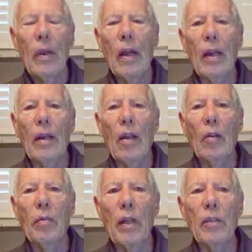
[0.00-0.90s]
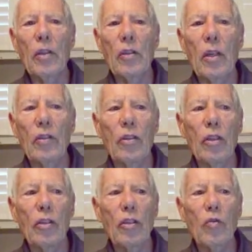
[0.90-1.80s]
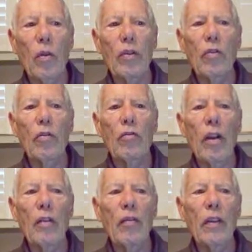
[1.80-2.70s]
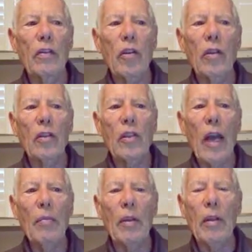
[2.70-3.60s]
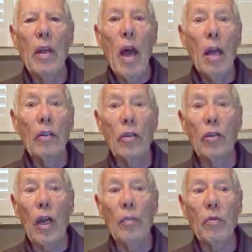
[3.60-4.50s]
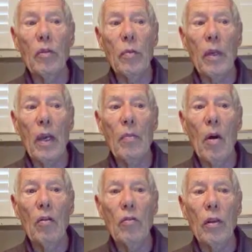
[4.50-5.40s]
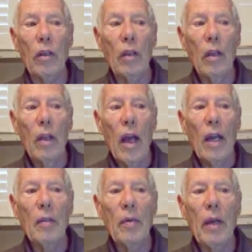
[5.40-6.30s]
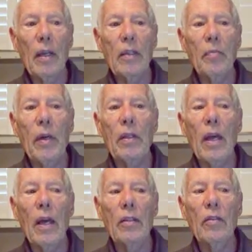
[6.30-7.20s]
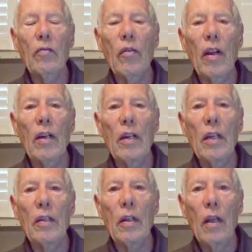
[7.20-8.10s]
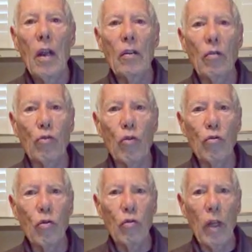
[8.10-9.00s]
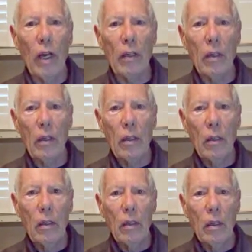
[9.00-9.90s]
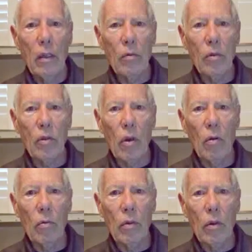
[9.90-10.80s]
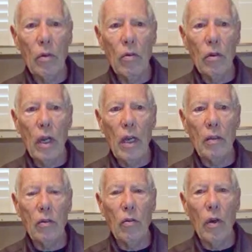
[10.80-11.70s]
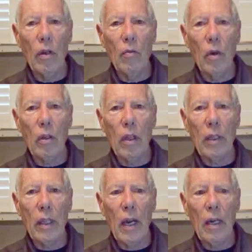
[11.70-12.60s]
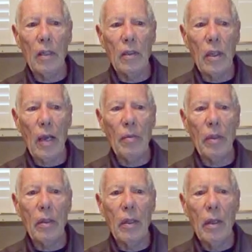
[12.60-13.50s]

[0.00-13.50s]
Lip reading: In another place it says, Jesus went through the grain fields on the Sabbath. His disciples became hungry, and he began to pick the heads of grain and eat. Don't you do that, he was told. You can't do any work like that on the Sabbath.